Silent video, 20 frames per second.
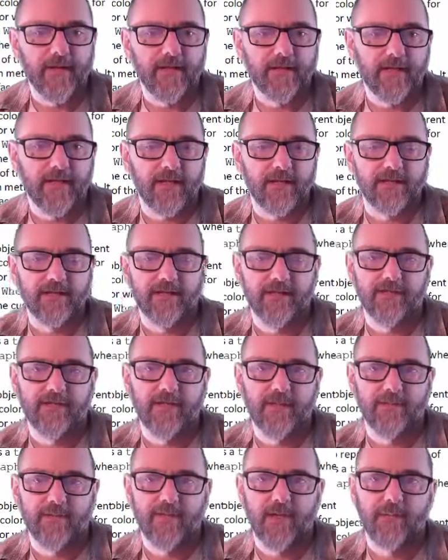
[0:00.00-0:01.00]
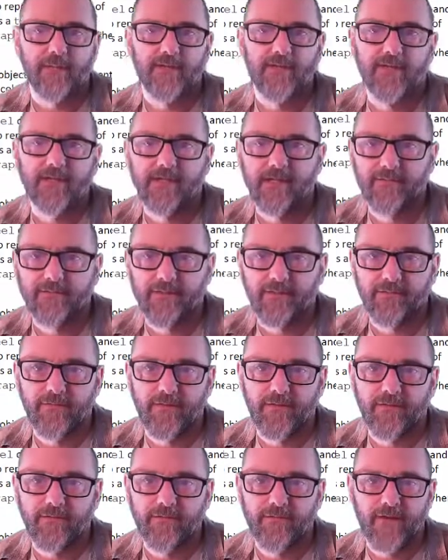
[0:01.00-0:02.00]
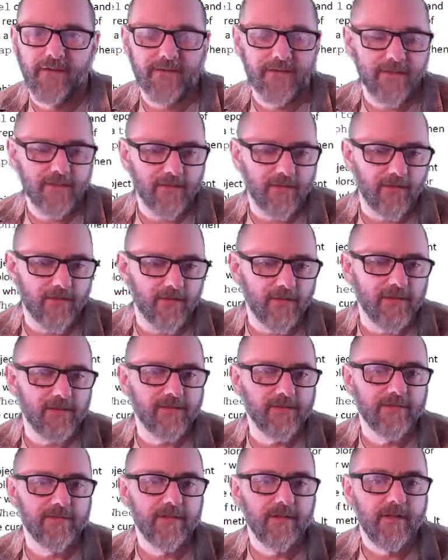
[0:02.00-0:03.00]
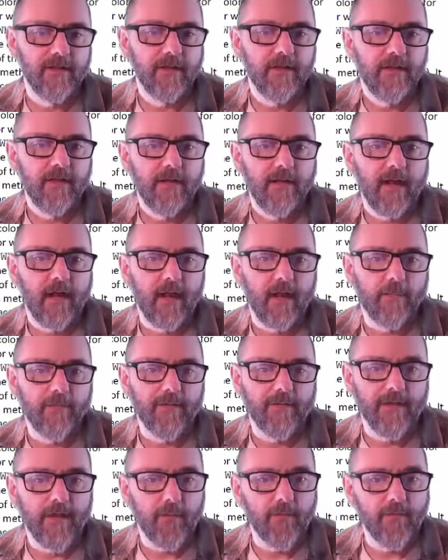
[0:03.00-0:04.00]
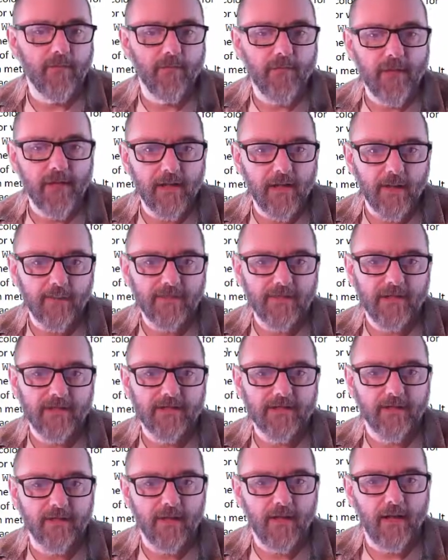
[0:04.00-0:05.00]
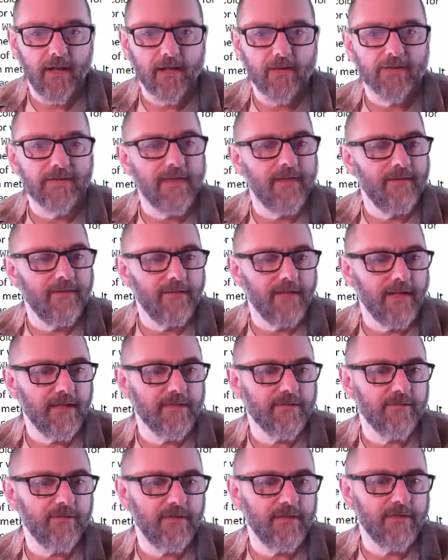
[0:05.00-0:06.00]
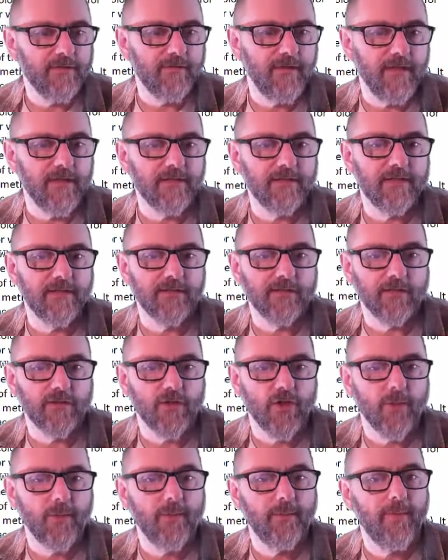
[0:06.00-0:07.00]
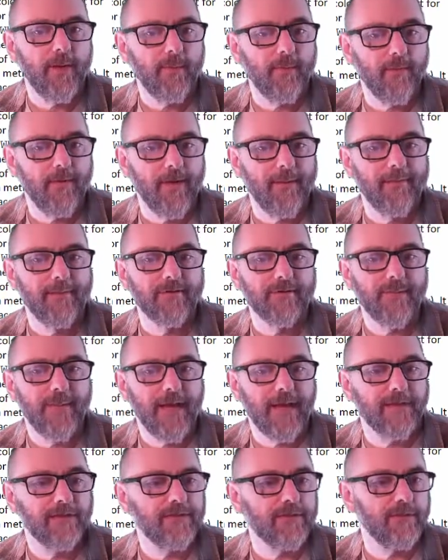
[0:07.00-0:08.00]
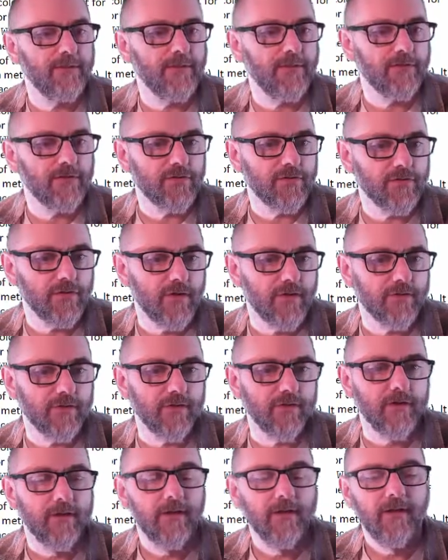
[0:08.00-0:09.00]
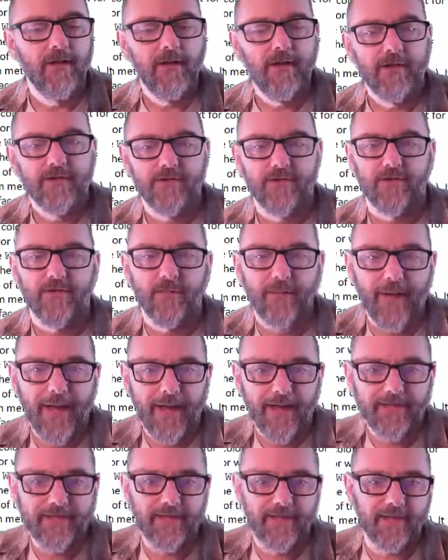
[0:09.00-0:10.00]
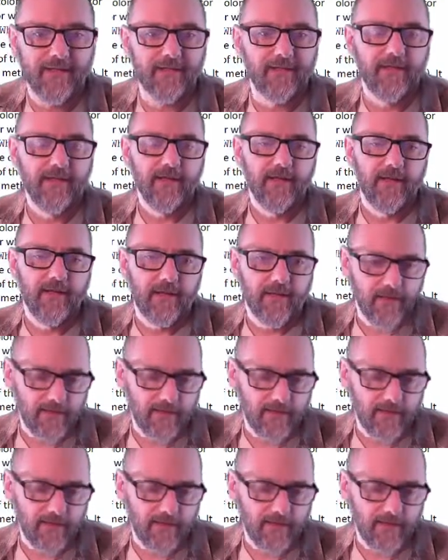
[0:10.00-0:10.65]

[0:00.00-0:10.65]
but it's because some slot machines have different faces on the wheels. The number of wheel objects, their colors, and the text for each face is determined by parameters passed to a constructor. So you pass in